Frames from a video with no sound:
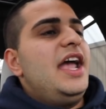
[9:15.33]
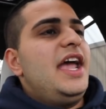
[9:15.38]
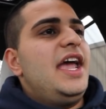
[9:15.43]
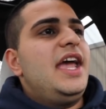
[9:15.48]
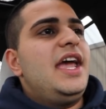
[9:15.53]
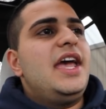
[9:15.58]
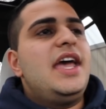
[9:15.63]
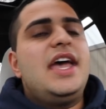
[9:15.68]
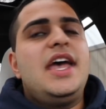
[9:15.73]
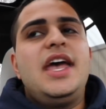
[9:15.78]

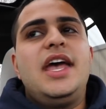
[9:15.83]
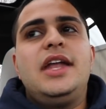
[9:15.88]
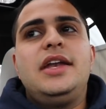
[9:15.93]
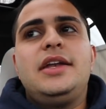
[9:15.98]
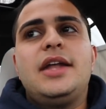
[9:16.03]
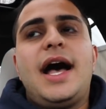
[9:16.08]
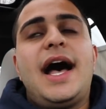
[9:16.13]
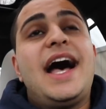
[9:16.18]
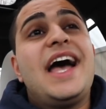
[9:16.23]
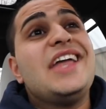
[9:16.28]

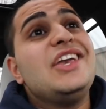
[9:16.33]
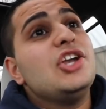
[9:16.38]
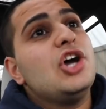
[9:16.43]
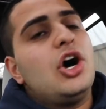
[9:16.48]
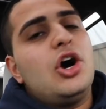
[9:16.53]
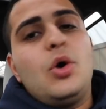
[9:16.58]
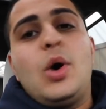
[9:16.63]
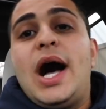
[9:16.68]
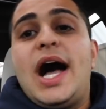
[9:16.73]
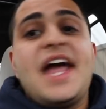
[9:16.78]
And I
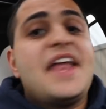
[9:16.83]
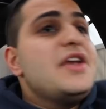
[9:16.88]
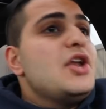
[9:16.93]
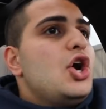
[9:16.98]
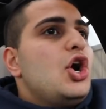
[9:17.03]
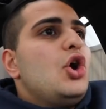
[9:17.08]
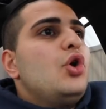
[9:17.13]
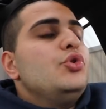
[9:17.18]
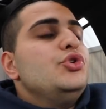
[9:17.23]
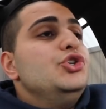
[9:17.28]

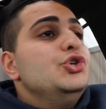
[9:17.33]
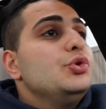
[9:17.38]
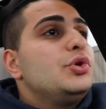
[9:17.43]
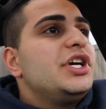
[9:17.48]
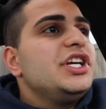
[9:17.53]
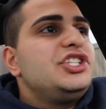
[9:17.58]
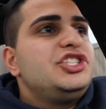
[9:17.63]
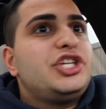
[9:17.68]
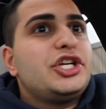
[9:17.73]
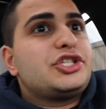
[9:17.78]
know you
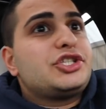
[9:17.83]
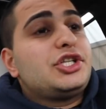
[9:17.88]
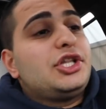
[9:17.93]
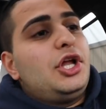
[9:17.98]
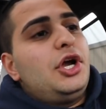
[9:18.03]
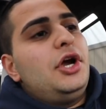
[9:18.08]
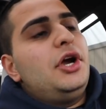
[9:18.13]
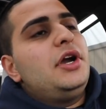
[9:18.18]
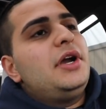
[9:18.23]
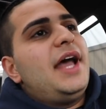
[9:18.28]
could just
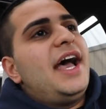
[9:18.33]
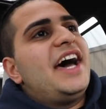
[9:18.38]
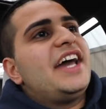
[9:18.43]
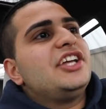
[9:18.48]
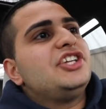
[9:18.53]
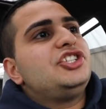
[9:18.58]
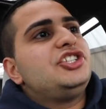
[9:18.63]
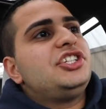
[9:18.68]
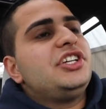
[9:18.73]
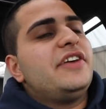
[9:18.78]
learn how
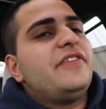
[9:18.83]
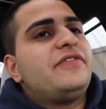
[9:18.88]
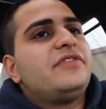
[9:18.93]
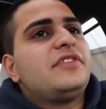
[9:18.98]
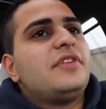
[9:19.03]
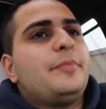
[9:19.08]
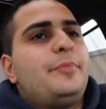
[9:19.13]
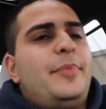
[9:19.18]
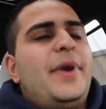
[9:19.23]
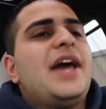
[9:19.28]
to
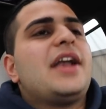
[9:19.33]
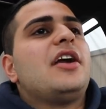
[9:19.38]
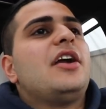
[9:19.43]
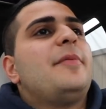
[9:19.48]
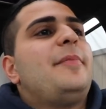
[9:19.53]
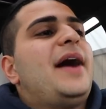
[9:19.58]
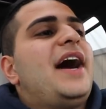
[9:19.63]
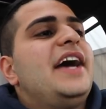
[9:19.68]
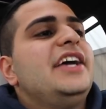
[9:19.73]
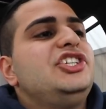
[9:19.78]
shift
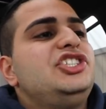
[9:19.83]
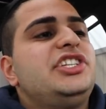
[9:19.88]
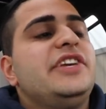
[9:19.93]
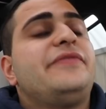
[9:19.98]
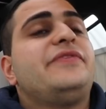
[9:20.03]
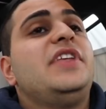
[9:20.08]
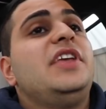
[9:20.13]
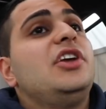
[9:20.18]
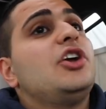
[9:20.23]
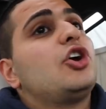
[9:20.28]
better by
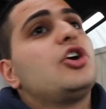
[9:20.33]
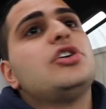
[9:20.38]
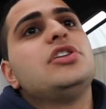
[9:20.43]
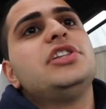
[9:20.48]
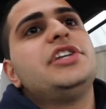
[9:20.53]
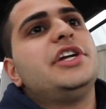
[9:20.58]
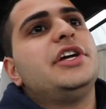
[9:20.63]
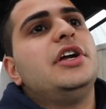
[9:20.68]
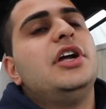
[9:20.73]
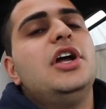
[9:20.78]
shifting
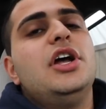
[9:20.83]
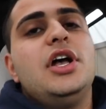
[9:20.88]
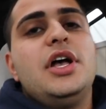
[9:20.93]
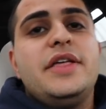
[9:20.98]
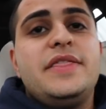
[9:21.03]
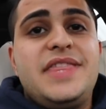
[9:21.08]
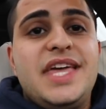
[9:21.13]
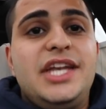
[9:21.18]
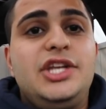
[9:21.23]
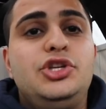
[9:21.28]
earlier
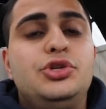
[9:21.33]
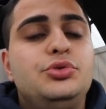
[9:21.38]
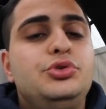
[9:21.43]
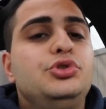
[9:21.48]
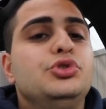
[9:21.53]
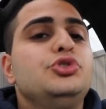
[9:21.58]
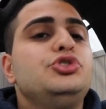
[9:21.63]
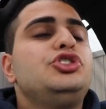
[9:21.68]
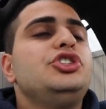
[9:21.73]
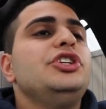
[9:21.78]
than you
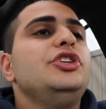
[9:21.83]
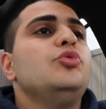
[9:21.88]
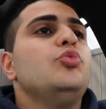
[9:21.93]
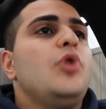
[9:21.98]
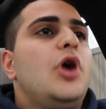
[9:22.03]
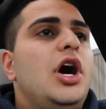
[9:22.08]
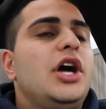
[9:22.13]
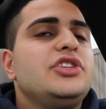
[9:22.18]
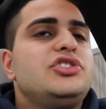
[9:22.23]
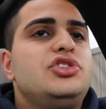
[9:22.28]
usually
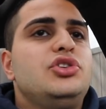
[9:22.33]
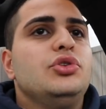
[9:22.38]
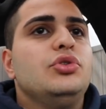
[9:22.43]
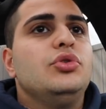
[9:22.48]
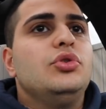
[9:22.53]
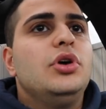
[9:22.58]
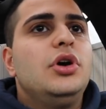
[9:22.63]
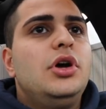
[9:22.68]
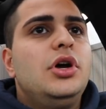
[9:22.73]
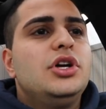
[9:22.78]
want
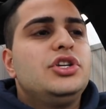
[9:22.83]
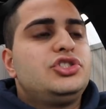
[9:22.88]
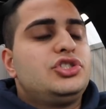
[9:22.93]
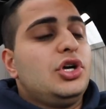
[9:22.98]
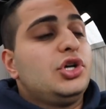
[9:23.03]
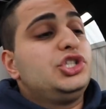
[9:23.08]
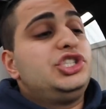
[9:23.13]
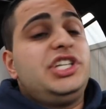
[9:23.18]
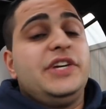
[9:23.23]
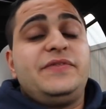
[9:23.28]
to.
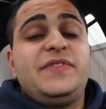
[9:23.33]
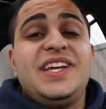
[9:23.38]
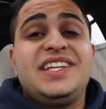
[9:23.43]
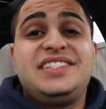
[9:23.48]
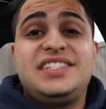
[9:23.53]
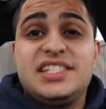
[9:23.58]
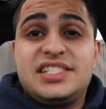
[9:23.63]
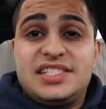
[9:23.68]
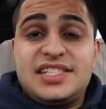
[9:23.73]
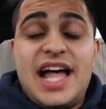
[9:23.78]
So shift at
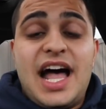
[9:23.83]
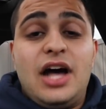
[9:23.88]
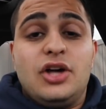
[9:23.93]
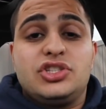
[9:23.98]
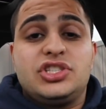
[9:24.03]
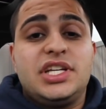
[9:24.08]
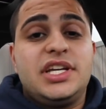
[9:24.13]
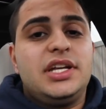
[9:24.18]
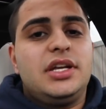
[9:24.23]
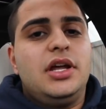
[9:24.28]

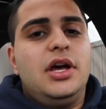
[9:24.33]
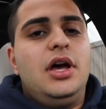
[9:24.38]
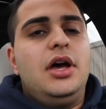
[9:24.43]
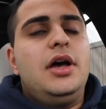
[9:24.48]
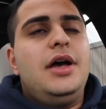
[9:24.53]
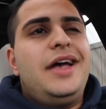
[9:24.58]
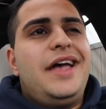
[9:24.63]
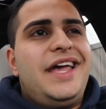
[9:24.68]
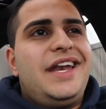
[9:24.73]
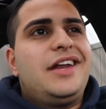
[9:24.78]
6,000
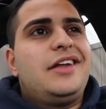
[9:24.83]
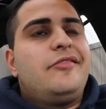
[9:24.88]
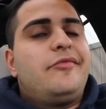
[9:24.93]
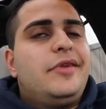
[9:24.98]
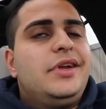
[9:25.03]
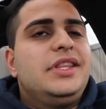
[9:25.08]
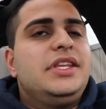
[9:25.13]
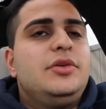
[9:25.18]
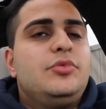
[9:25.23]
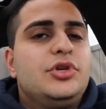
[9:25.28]
and it
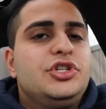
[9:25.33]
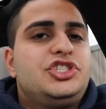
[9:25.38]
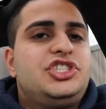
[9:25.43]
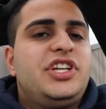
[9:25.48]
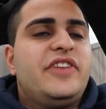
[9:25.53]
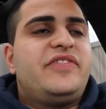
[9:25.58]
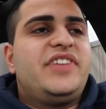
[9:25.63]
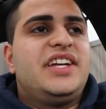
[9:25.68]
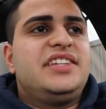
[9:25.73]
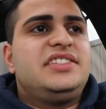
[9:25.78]
really will
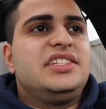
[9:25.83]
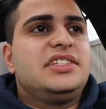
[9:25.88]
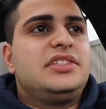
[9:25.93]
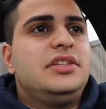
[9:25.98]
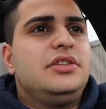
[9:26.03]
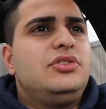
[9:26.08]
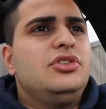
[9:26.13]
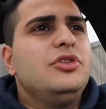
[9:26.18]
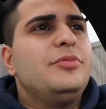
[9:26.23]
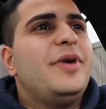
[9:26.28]
shift at
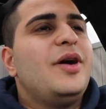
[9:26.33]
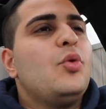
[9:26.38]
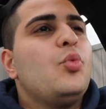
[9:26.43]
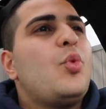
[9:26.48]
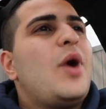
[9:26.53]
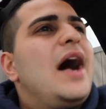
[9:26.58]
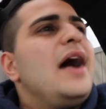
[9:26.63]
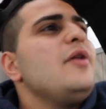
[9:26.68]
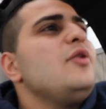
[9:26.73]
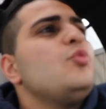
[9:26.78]
62. But
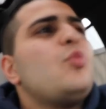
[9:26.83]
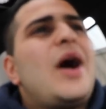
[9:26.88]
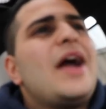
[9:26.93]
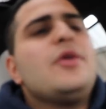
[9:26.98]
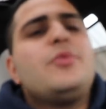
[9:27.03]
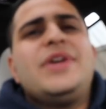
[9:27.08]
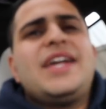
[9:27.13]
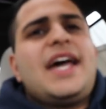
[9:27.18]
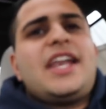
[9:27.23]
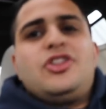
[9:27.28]
why
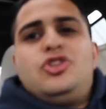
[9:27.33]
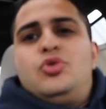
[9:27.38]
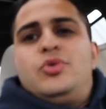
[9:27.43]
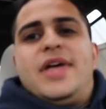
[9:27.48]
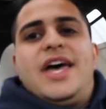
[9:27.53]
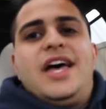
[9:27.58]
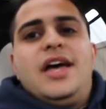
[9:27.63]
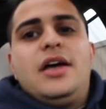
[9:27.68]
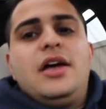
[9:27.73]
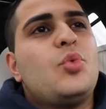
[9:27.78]
do we got to do
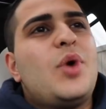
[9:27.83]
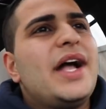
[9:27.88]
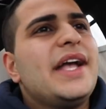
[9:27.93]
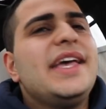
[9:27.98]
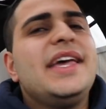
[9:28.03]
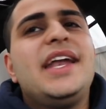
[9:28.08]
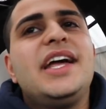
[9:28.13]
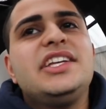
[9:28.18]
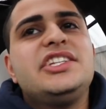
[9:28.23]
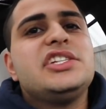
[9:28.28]
that? Why
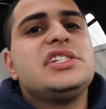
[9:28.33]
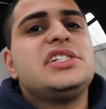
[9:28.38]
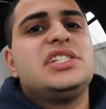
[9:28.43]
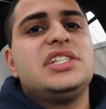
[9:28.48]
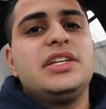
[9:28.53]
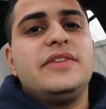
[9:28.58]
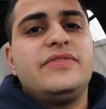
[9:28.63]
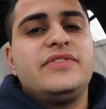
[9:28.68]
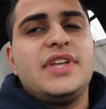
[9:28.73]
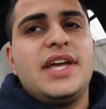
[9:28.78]
can't I just
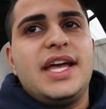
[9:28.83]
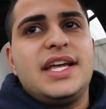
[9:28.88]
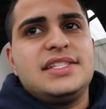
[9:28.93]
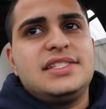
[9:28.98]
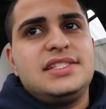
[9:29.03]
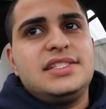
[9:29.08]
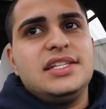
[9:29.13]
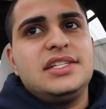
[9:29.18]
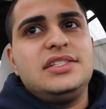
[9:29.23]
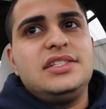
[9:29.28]
shift at
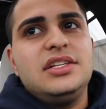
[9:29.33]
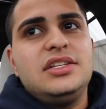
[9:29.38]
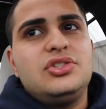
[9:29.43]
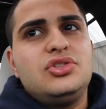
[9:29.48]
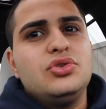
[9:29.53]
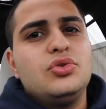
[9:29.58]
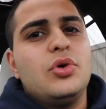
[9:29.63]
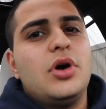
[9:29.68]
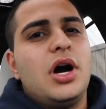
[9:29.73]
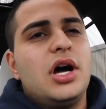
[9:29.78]

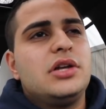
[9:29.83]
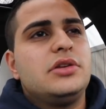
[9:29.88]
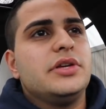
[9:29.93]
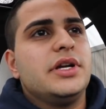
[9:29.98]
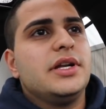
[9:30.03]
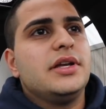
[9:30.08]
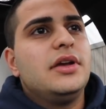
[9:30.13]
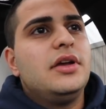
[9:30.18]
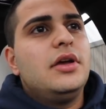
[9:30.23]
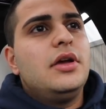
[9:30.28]

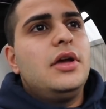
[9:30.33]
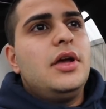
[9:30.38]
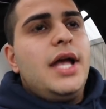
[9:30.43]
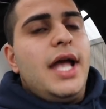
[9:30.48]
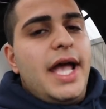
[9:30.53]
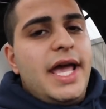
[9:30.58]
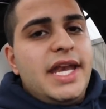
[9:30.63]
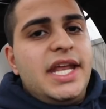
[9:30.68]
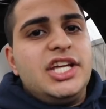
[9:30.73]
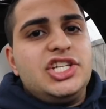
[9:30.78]
6,200
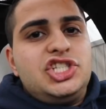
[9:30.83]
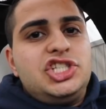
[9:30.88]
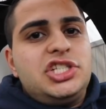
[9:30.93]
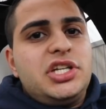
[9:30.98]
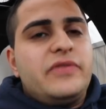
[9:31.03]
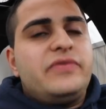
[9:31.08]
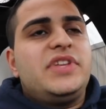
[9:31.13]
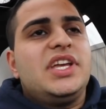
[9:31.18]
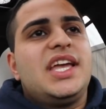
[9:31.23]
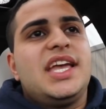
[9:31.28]
and it's
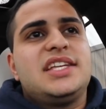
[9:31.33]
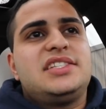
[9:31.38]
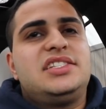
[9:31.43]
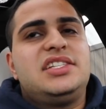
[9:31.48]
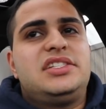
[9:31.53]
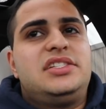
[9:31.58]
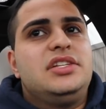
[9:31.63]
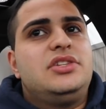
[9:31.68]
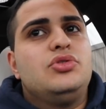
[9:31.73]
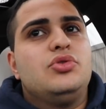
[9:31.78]
shifting at
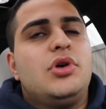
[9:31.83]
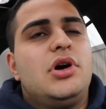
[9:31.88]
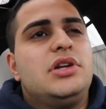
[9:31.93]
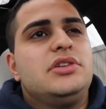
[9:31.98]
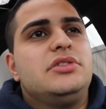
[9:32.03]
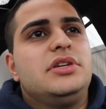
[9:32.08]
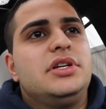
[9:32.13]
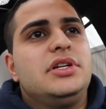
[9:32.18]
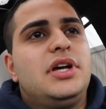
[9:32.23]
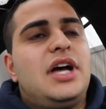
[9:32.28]

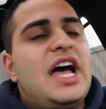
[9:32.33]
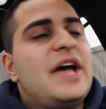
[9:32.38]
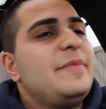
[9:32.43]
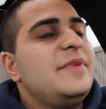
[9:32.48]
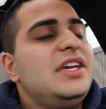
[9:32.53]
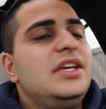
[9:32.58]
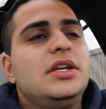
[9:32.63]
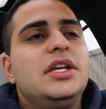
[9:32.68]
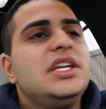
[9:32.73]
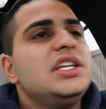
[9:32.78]
6,200? I
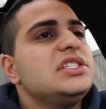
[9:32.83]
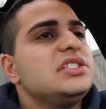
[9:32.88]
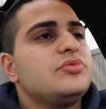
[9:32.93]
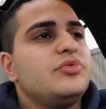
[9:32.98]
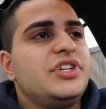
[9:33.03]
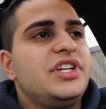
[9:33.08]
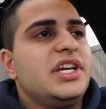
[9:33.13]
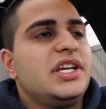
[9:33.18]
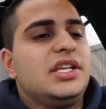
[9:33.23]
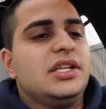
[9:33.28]
mean, it is
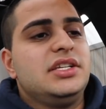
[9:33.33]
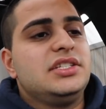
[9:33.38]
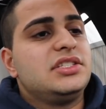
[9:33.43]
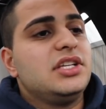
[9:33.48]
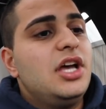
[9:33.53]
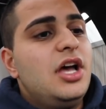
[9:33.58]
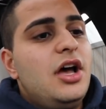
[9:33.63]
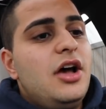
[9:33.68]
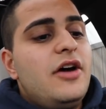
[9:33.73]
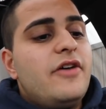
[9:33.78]
ridiculous.
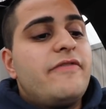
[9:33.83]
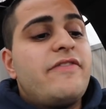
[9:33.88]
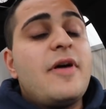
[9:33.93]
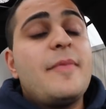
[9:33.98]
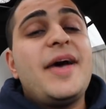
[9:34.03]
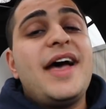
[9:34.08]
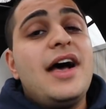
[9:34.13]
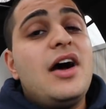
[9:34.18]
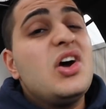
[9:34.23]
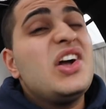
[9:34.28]

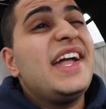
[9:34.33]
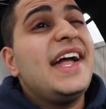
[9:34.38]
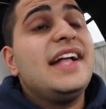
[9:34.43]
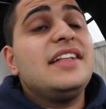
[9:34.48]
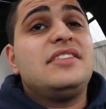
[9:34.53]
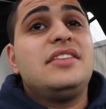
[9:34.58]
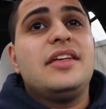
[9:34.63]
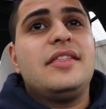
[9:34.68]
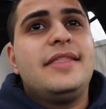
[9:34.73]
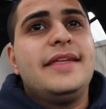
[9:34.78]
From a
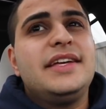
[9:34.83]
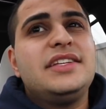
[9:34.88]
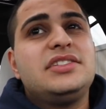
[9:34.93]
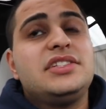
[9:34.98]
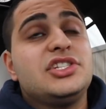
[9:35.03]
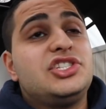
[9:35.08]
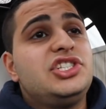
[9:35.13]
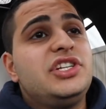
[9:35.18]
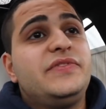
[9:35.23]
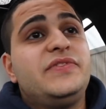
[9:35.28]
Hellcat to this,
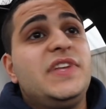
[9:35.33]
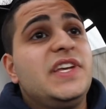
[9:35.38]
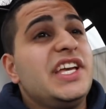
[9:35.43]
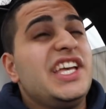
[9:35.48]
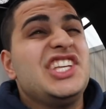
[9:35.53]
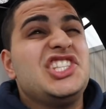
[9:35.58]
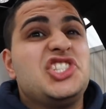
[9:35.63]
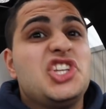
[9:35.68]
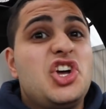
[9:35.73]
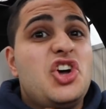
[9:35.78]
the shifting
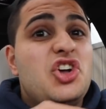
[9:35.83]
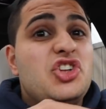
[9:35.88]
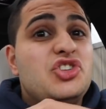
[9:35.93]
is